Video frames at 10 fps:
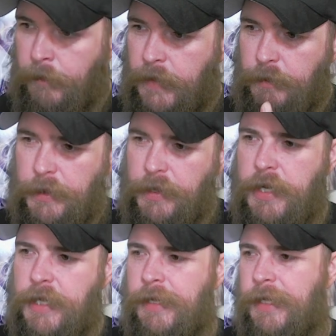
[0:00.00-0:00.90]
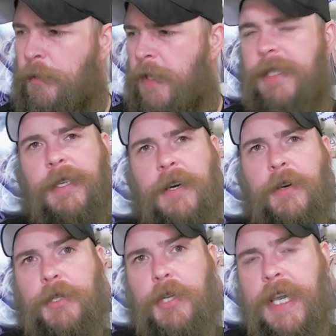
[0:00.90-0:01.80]
It was 36 weeks
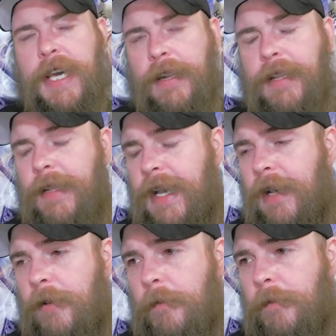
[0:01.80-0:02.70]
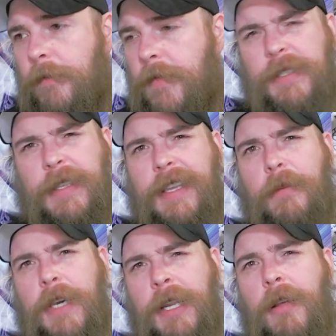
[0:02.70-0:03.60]
ago that she edited that. That was like
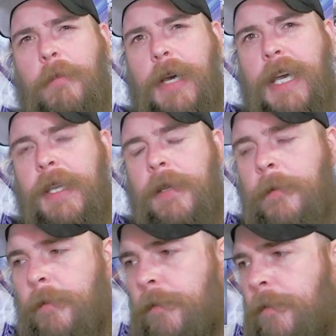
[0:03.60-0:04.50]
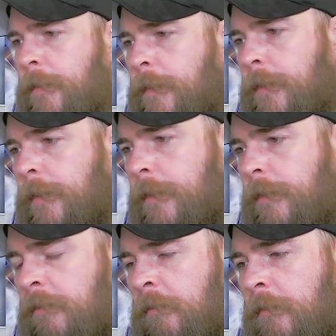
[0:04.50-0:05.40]
the middle of May. I